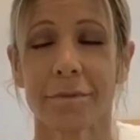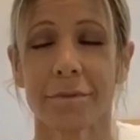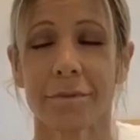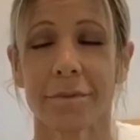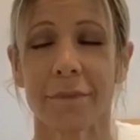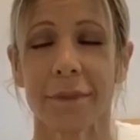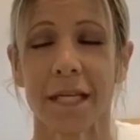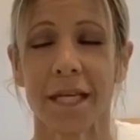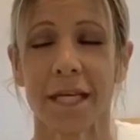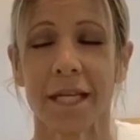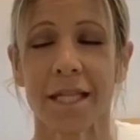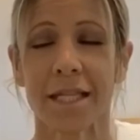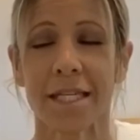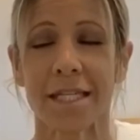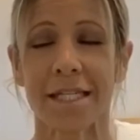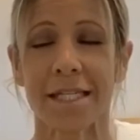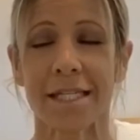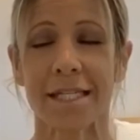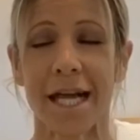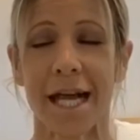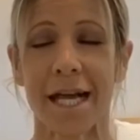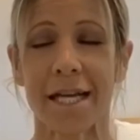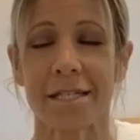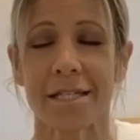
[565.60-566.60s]
in the
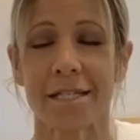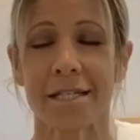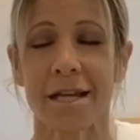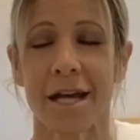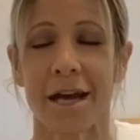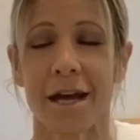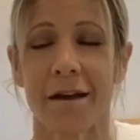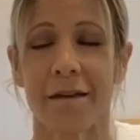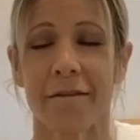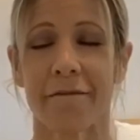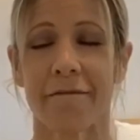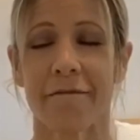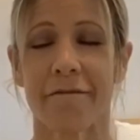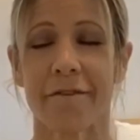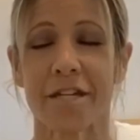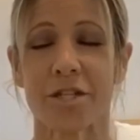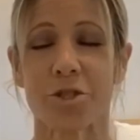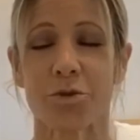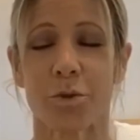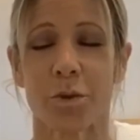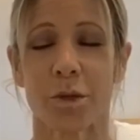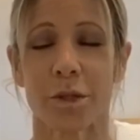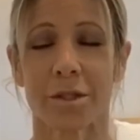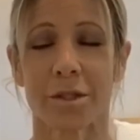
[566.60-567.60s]
sense of
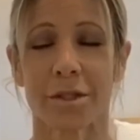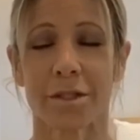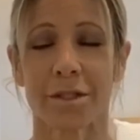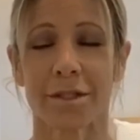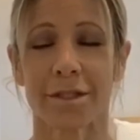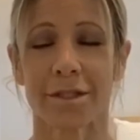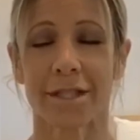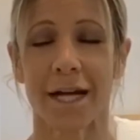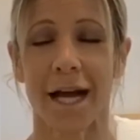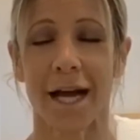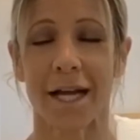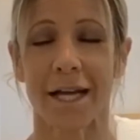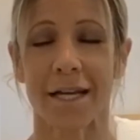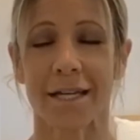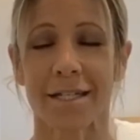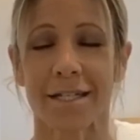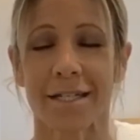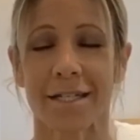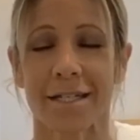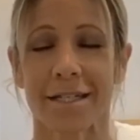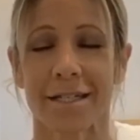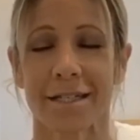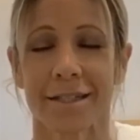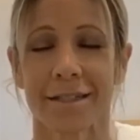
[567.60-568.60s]
visual light,
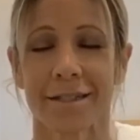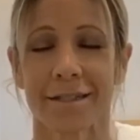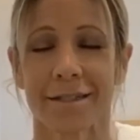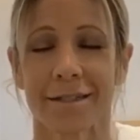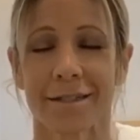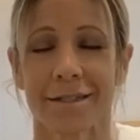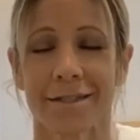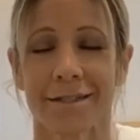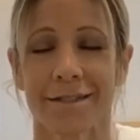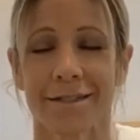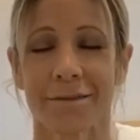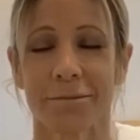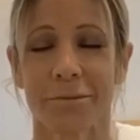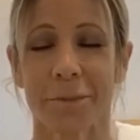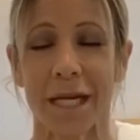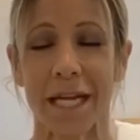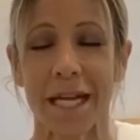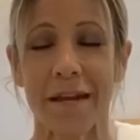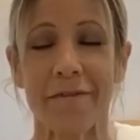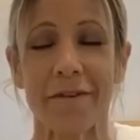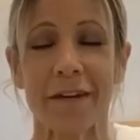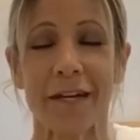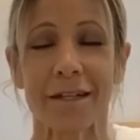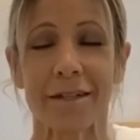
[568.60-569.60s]
but
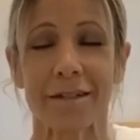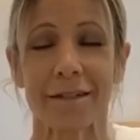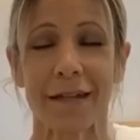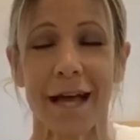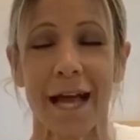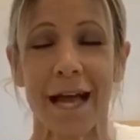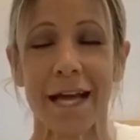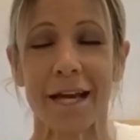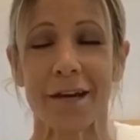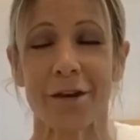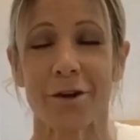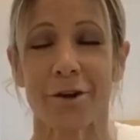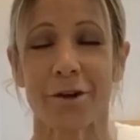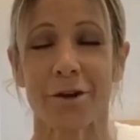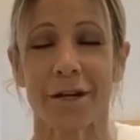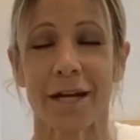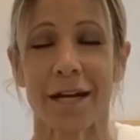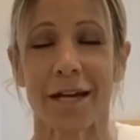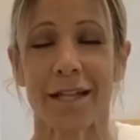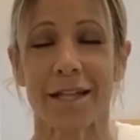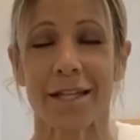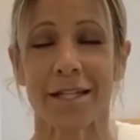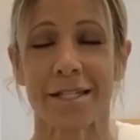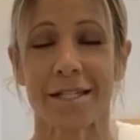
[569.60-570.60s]
even lighter
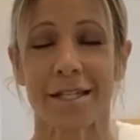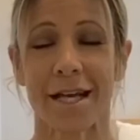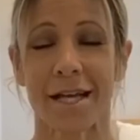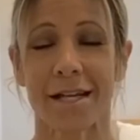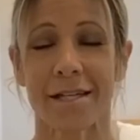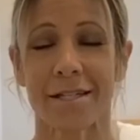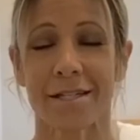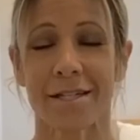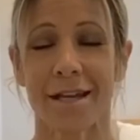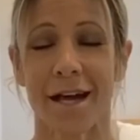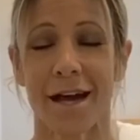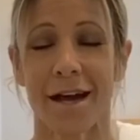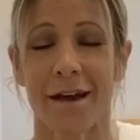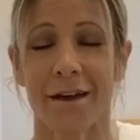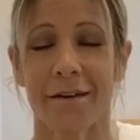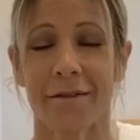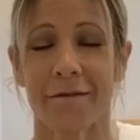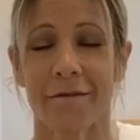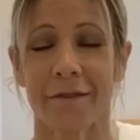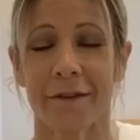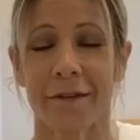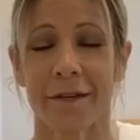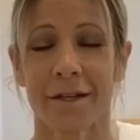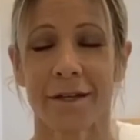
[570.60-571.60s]
in the sense of
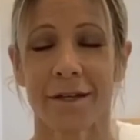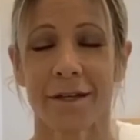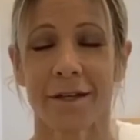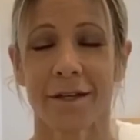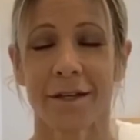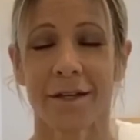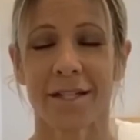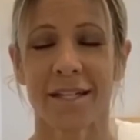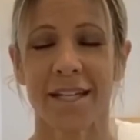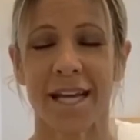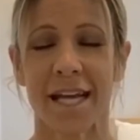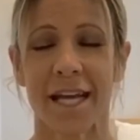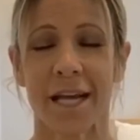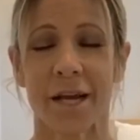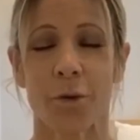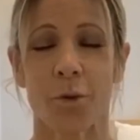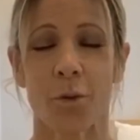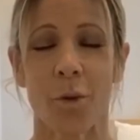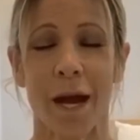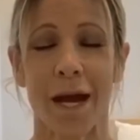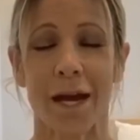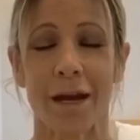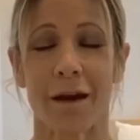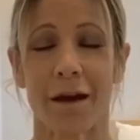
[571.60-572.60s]
taking
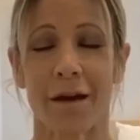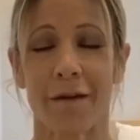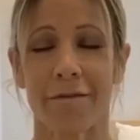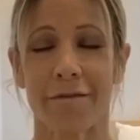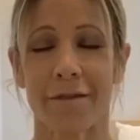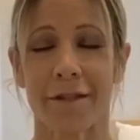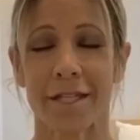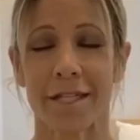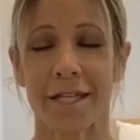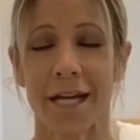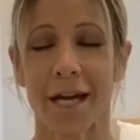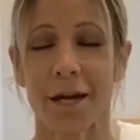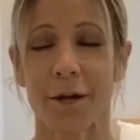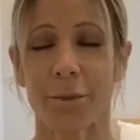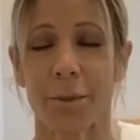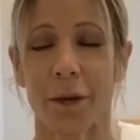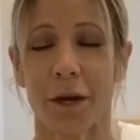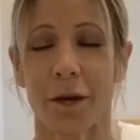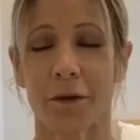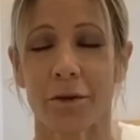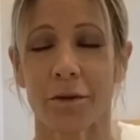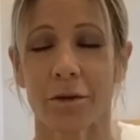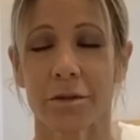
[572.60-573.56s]
weight off the tailbone.